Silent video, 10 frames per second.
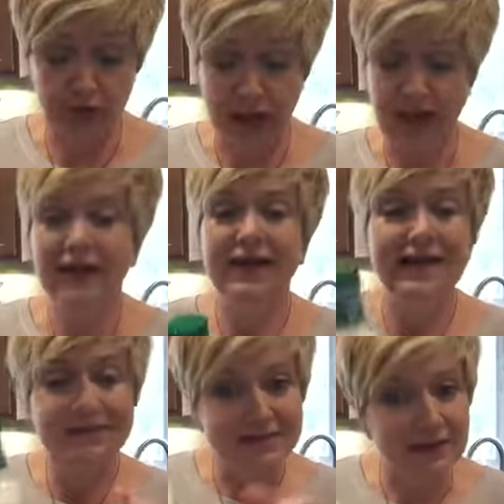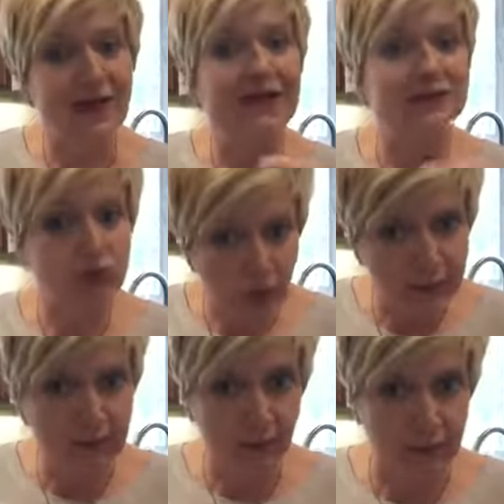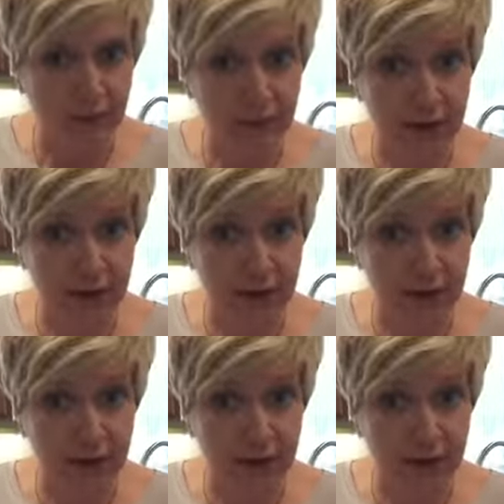but it still has soybean oil